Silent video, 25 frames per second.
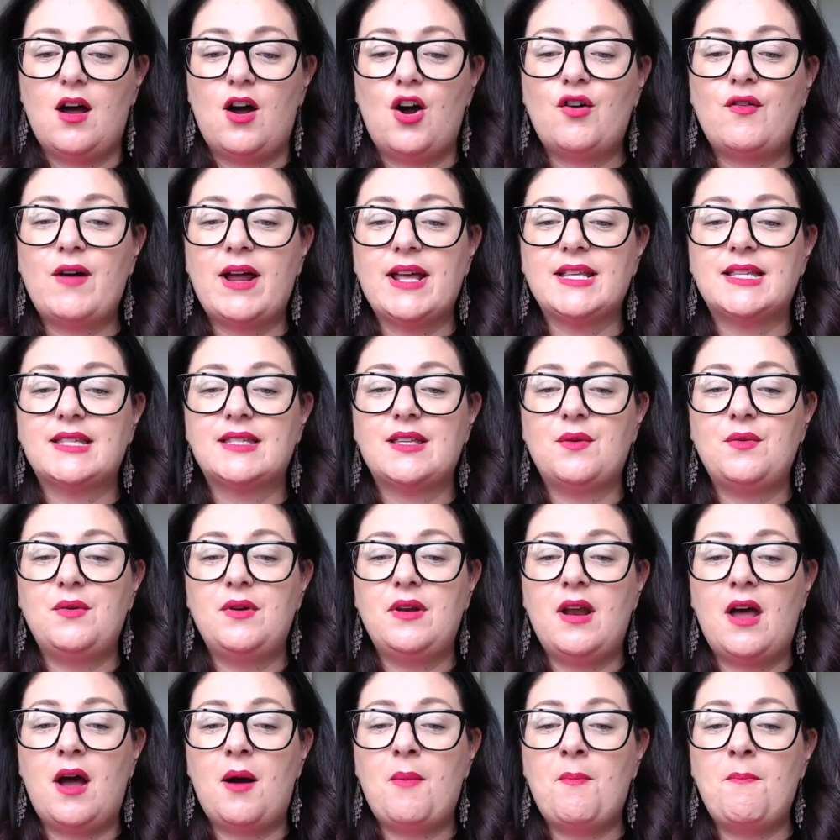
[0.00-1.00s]
All right, so
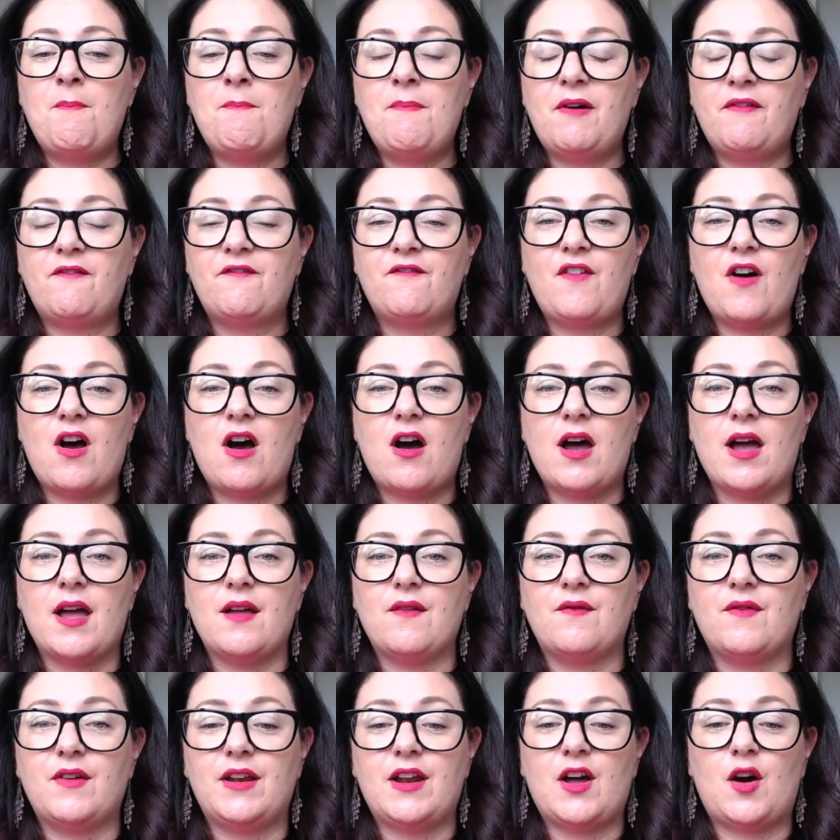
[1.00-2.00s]
number
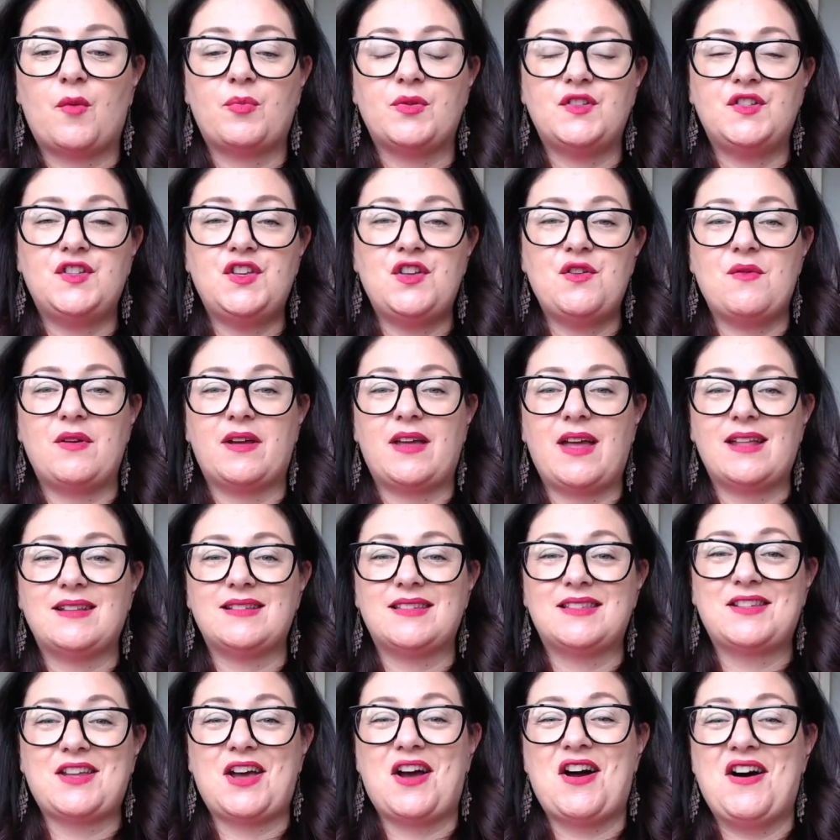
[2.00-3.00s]
5 in our pursuit
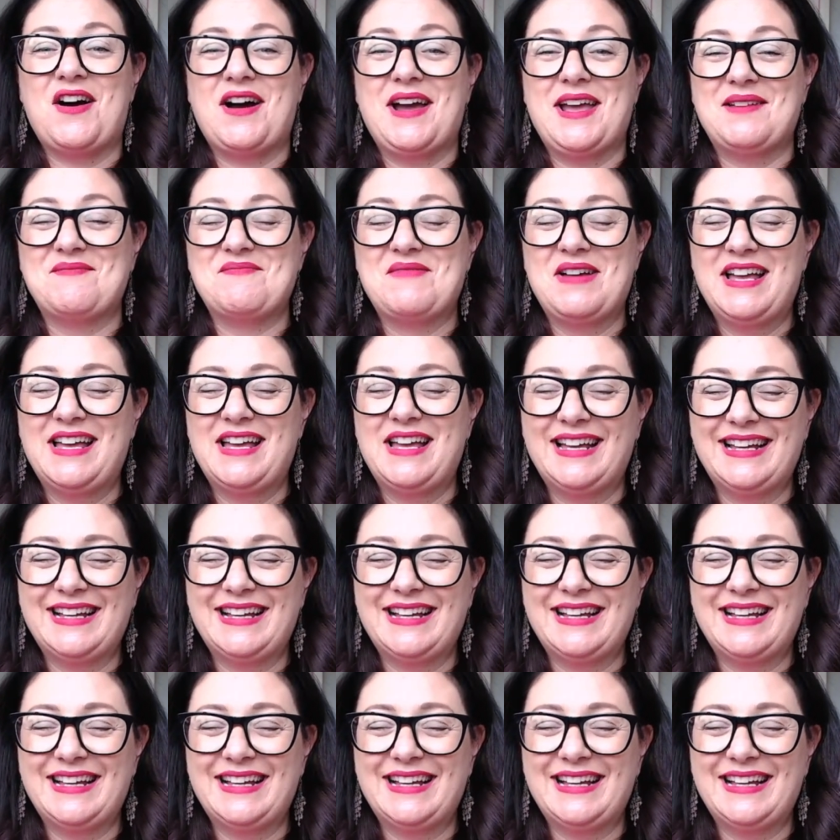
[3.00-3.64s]
against time